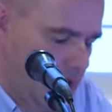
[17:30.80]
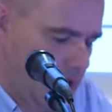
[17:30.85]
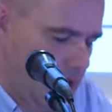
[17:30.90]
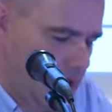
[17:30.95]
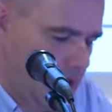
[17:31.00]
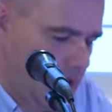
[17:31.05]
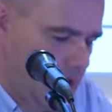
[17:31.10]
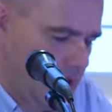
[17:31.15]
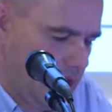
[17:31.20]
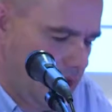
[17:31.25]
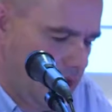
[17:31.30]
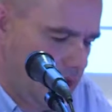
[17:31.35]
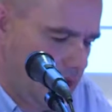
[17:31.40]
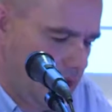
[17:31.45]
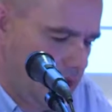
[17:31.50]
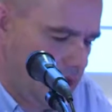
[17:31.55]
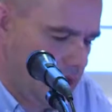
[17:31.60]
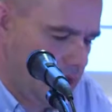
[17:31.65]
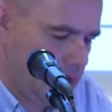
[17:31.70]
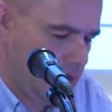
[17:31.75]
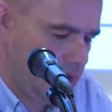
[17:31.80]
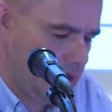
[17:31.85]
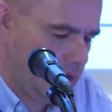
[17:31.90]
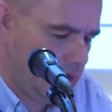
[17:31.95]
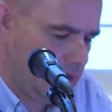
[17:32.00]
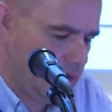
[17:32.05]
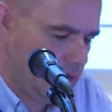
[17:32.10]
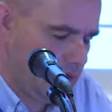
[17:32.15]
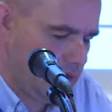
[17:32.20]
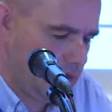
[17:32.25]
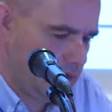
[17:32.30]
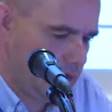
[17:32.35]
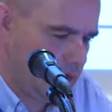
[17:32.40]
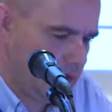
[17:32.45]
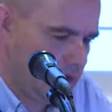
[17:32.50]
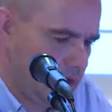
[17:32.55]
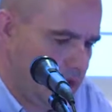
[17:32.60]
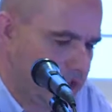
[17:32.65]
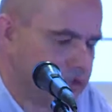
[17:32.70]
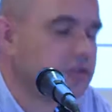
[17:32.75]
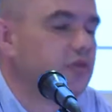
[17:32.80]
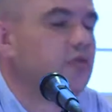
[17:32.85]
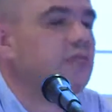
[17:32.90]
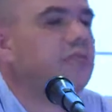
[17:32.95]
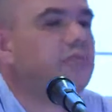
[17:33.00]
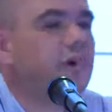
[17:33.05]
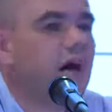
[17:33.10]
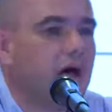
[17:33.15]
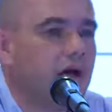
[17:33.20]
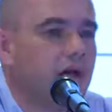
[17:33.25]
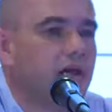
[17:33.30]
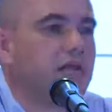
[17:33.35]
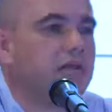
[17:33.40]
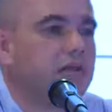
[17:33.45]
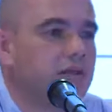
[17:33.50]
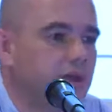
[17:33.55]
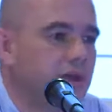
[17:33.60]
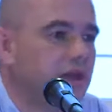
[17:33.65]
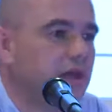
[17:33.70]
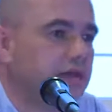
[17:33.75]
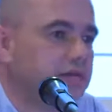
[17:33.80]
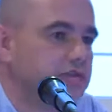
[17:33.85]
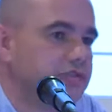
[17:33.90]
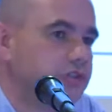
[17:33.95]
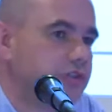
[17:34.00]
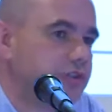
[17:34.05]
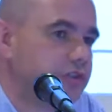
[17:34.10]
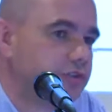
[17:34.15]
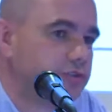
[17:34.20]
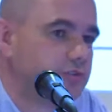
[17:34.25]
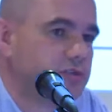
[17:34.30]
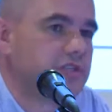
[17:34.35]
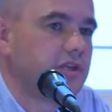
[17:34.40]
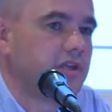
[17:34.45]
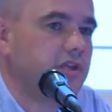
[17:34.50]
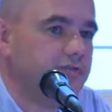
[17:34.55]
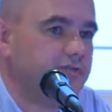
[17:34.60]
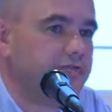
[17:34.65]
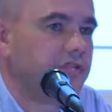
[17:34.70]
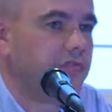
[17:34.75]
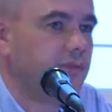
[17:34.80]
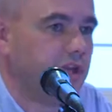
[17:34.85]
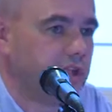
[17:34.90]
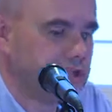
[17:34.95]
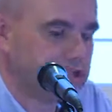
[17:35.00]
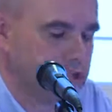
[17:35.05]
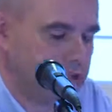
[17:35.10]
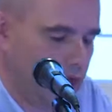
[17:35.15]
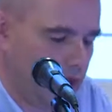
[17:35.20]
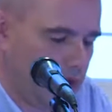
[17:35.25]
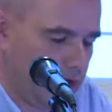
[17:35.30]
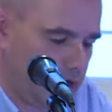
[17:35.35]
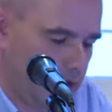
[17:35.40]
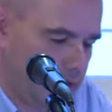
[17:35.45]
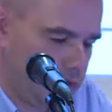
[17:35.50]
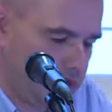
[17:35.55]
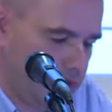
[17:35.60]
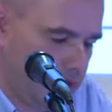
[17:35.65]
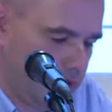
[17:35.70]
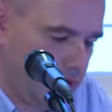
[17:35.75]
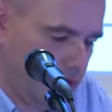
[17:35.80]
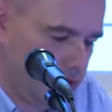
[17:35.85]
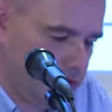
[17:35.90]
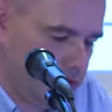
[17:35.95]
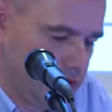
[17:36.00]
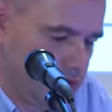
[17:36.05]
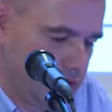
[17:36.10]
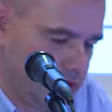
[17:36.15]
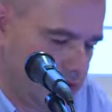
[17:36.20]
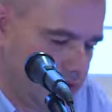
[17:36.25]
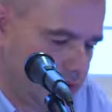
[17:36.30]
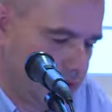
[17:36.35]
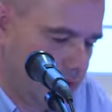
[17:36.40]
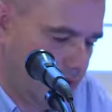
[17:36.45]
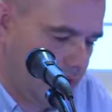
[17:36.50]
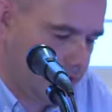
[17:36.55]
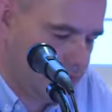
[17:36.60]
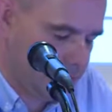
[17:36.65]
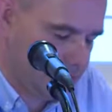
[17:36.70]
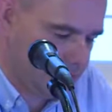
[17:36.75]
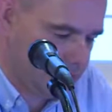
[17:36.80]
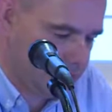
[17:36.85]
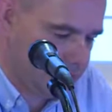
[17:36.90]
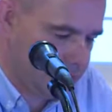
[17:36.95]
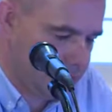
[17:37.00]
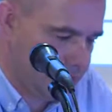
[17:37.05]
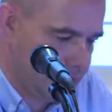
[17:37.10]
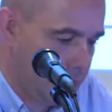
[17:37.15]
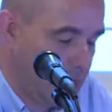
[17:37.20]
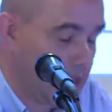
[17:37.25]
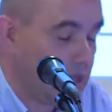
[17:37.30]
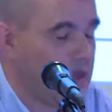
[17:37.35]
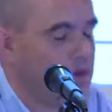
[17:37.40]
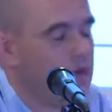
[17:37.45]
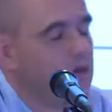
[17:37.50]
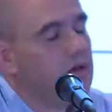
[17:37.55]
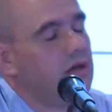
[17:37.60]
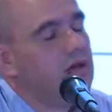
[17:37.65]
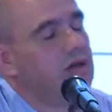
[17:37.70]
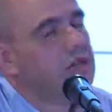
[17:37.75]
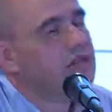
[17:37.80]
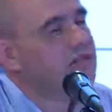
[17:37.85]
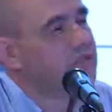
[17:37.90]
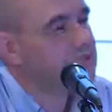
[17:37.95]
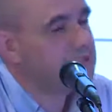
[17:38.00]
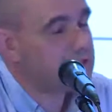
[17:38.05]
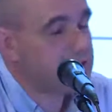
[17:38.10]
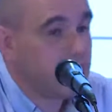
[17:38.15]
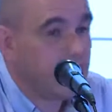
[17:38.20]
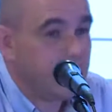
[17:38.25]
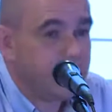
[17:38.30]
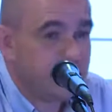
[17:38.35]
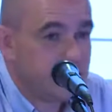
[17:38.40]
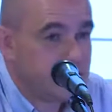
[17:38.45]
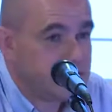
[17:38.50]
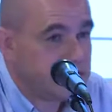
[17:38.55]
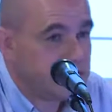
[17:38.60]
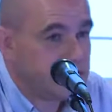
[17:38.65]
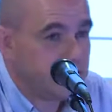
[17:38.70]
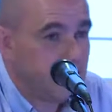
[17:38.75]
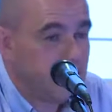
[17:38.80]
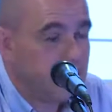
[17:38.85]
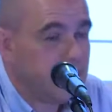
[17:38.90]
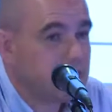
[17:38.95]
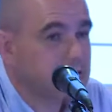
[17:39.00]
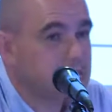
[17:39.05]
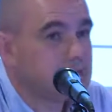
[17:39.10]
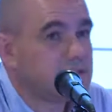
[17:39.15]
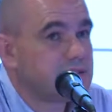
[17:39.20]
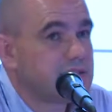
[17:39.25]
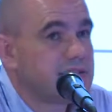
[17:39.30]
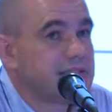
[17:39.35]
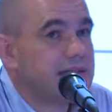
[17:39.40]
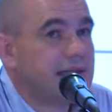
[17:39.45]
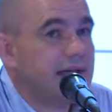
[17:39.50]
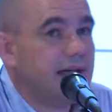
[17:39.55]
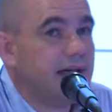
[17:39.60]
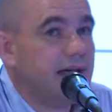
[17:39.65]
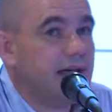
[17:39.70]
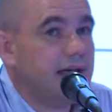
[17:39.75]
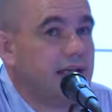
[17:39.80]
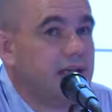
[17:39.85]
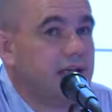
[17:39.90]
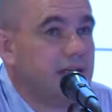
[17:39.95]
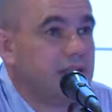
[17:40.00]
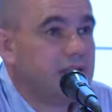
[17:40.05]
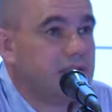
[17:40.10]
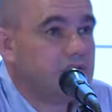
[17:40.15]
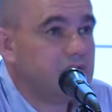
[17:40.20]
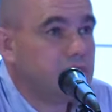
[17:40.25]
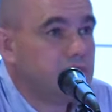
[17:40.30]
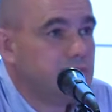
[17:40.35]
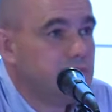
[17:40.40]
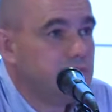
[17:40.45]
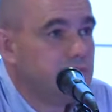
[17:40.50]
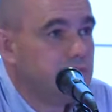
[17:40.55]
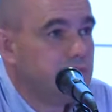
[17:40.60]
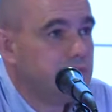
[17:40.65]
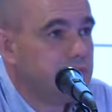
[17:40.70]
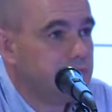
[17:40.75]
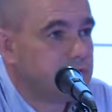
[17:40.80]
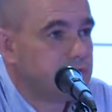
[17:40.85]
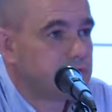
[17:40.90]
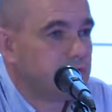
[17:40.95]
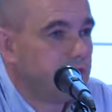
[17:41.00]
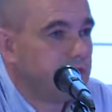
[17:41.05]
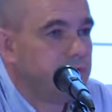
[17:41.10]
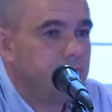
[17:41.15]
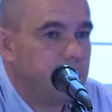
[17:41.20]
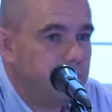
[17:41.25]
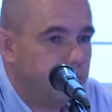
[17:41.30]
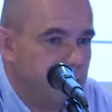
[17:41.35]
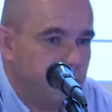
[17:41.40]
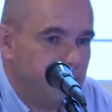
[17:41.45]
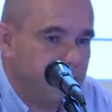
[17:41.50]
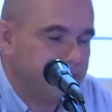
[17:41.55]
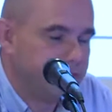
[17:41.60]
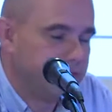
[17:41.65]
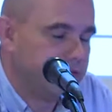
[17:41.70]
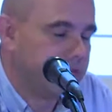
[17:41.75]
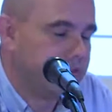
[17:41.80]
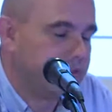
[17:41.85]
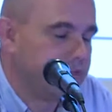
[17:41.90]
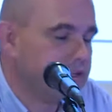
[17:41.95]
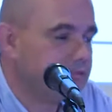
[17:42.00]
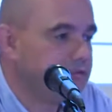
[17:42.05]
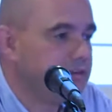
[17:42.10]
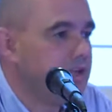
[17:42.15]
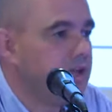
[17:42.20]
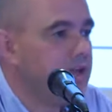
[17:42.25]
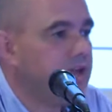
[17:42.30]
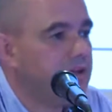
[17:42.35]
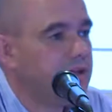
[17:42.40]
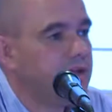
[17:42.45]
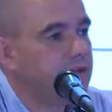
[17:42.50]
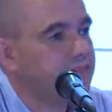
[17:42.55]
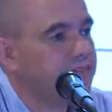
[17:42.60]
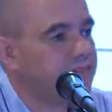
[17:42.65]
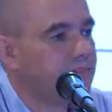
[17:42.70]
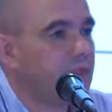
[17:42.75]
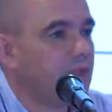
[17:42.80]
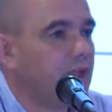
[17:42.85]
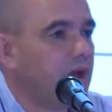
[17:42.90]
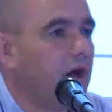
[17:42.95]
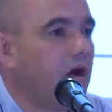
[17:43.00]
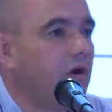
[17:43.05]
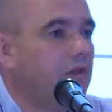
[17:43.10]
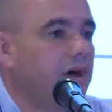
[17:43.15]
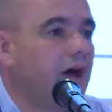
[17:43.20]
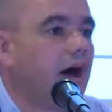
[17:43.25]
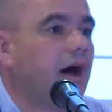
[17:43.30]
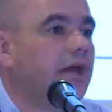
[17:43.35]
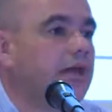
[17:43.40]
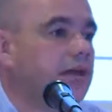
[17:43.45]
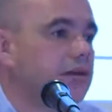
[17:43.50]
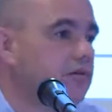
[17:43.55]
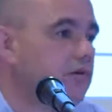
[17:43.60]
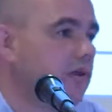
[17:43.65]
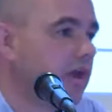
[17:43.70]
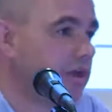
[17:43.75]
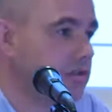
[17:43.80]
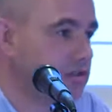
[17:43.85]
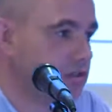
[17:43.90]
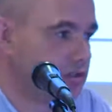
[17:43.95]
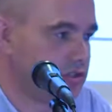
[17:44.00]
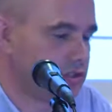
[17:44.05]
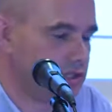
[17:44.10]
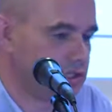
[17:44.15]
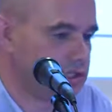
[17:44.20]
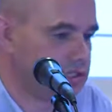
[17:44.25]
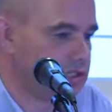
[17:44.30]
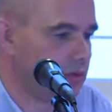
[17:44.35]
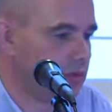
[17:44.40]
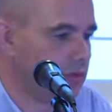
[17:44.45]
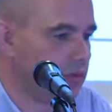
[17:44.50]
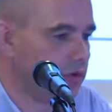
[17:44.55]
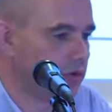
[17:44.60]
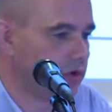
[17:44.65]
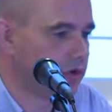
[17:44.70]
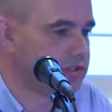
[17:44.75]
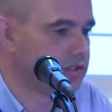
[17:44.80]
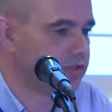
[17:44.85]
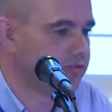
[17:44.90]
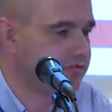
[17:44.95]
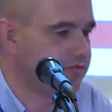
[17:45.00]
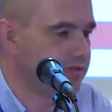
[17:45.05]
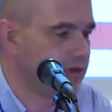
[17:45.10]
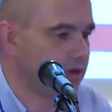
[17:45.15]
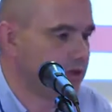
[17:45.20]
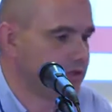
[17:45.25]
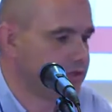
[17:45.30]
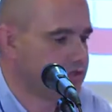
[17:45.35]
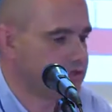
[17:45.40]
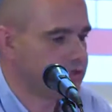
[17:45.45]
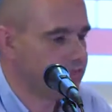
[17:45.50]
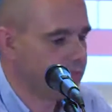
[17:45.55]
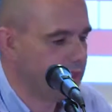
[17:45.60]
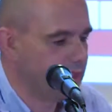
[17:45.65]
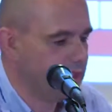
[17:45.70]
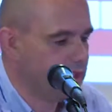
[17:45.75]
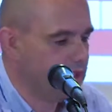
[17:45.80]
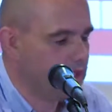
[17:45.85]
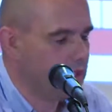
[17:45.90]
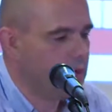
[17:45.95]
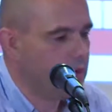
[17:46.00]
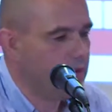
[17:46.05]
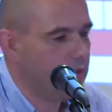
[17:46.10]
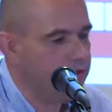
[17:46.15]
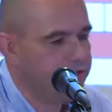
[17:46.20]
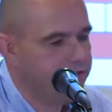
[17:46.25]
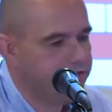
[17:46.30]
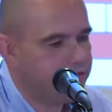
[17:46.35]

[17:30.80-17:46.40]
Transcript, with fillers: uh, that combine the terms information and communication in their titles. To describe these degrees, I need to describe very, very briefly how the higher education system works in France. Well, in